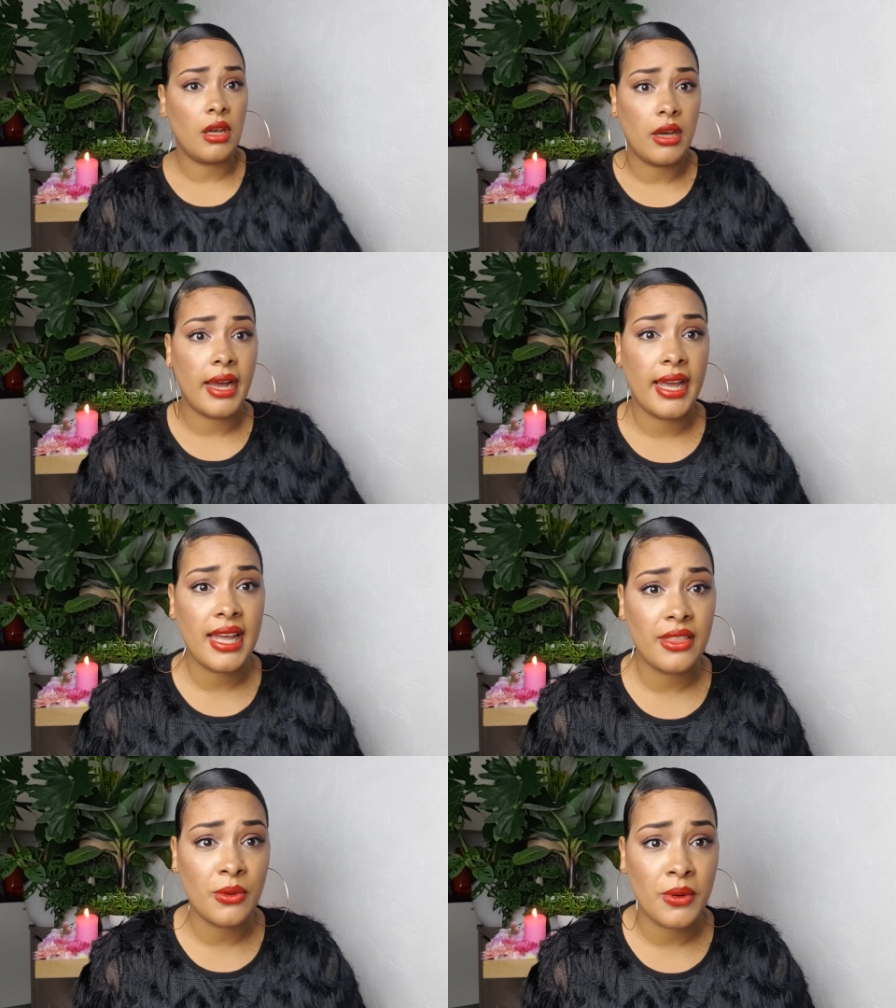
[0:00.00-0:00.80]
I
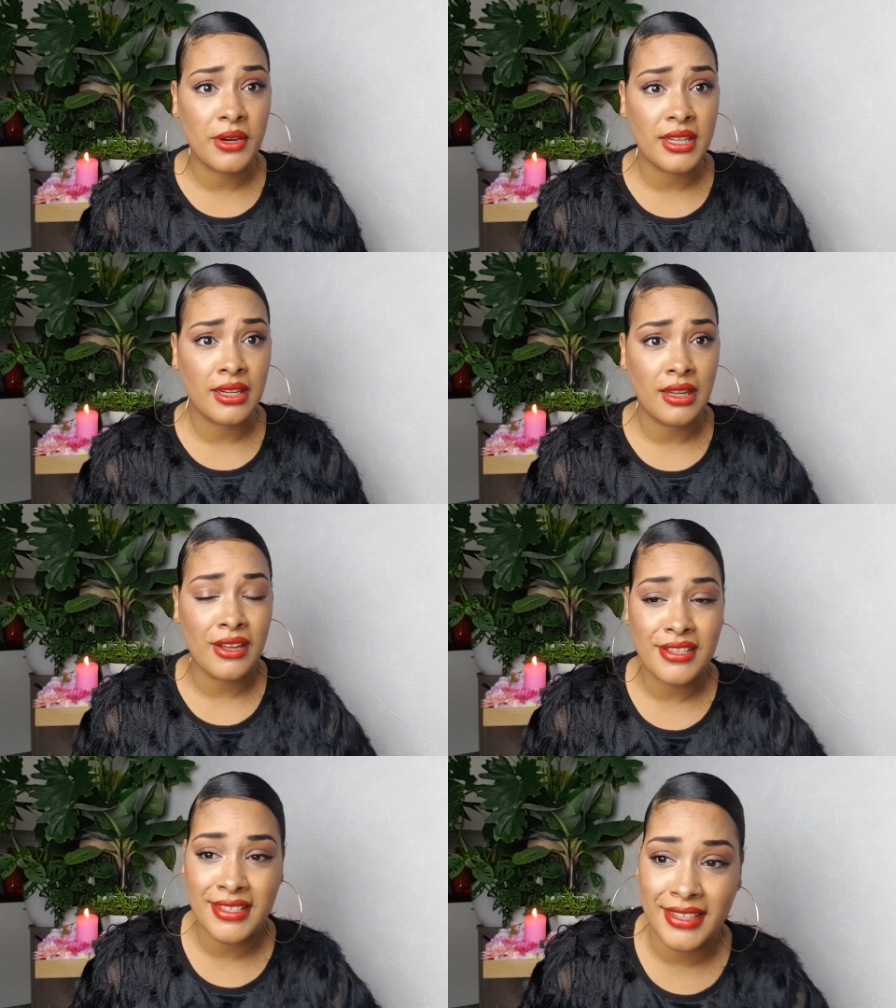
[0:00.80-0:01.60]
had the word and I
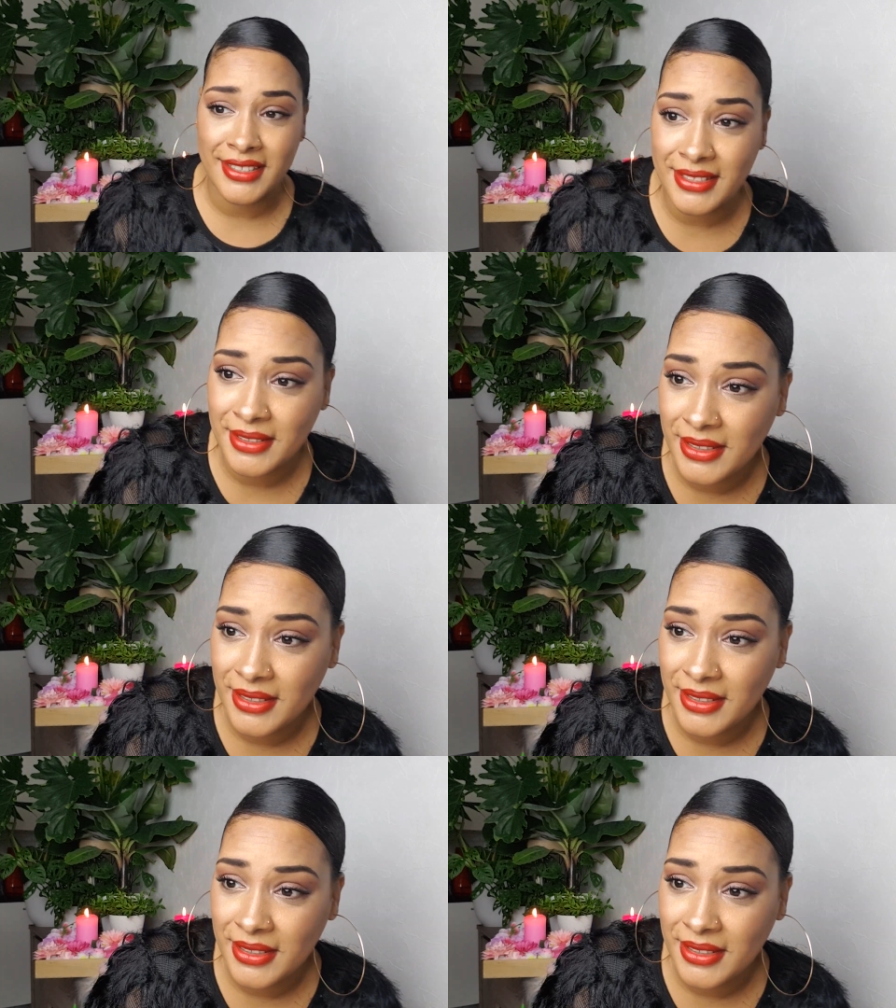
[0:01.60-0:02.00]
lost it.